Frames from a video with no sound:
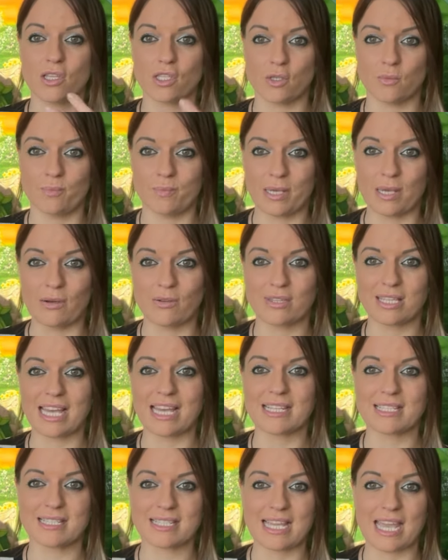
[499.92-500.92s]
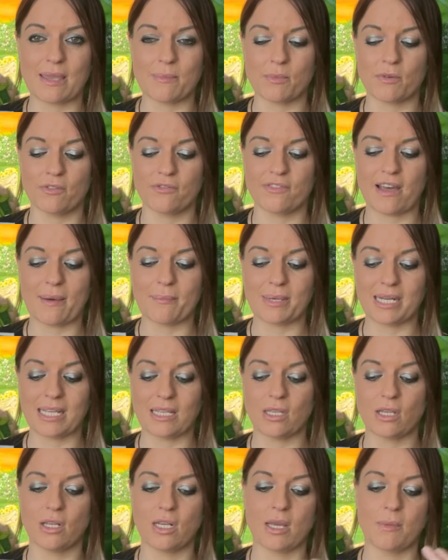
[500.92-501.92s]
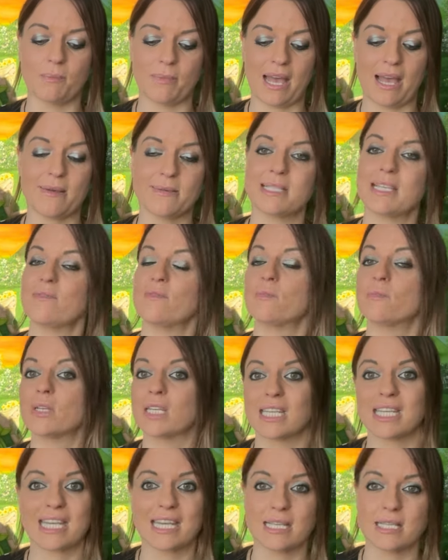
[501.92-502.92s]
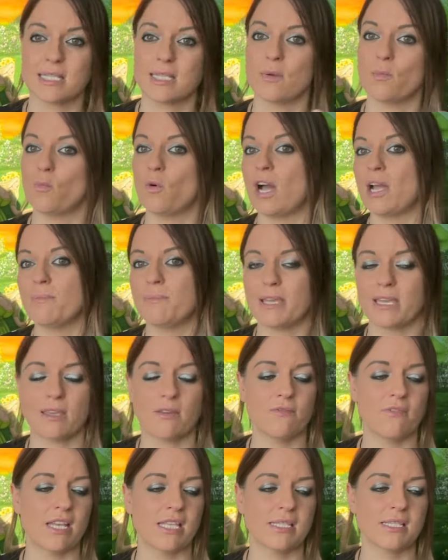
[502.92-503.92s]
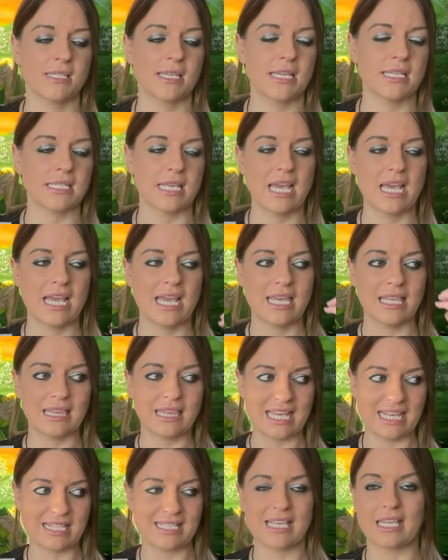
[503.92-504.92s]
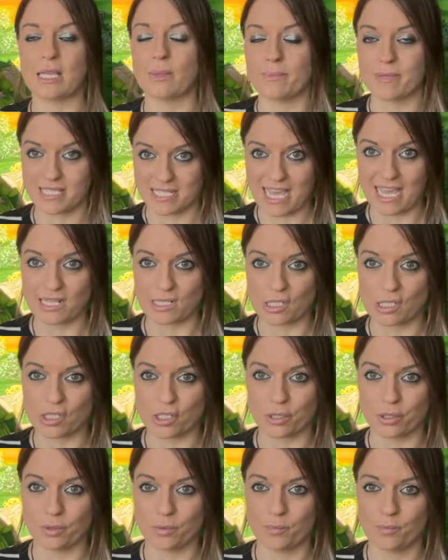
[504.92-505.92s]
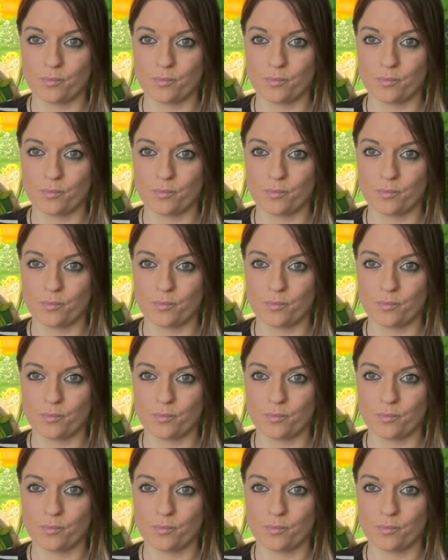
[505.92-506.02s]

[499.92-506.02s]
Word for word: to build that stable family unit, perhaps even bring kids in, white picket fences. They see the potential,